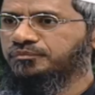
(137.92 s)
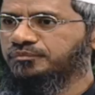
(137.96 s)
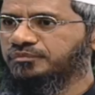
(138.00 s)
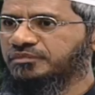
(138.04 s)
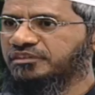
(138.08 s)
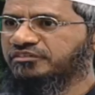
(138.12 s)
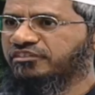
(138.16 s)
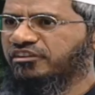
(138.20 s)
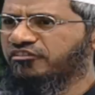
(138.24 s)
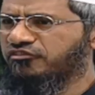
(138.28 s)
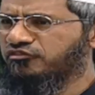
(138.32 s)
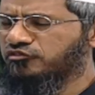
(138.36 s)

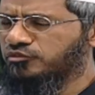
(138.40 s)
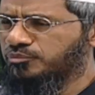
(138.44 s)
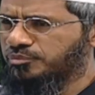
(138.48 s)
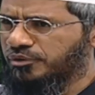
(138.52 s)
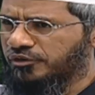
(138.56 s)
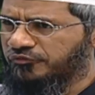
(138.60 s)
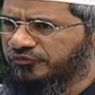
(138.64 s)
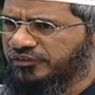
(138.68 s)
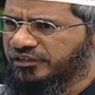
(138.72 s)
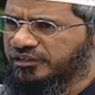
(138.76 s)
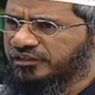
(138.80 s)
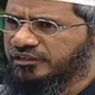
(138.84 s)
the wife of the
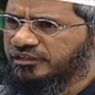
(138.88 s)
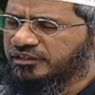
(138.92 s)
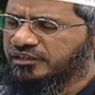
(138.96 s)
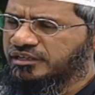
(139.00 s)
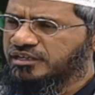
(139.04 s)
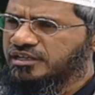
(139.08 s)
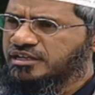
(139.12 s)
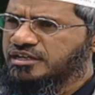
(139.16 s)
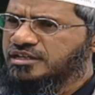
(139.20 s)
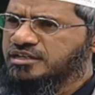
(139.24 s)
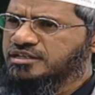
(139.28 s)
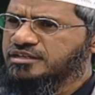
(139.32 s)
Prophet,
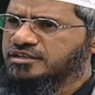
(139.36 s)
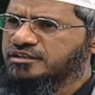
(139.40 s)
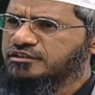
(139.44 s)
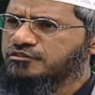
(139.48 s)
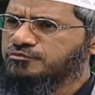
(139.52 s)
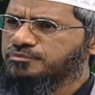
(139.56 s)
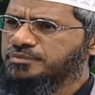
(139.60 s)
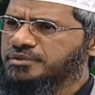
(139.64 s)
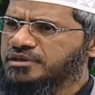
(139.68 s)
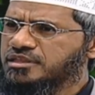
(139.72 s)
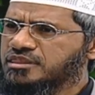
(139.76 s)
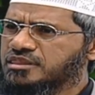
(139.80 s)
she
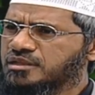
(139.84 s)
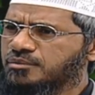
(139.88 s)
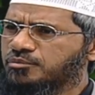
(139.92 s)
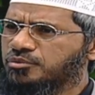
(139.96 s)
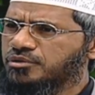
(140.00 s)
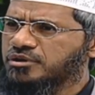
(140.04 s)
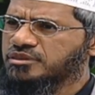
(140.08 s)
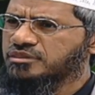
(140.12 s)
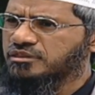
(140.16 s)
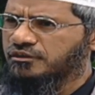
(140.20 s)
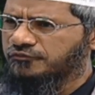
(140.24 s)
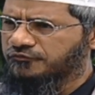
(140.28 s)
speaks
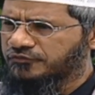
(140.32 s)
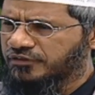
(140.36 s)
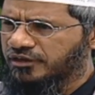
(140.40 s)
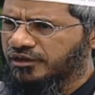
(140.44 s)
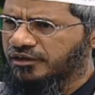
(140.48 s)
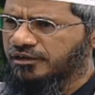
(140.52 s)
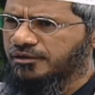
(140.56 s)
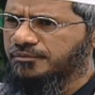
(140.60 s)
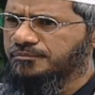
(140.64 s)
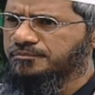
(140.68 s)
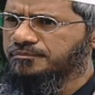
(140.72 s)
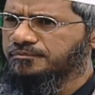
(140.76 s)
about
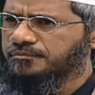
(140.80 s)
Safiya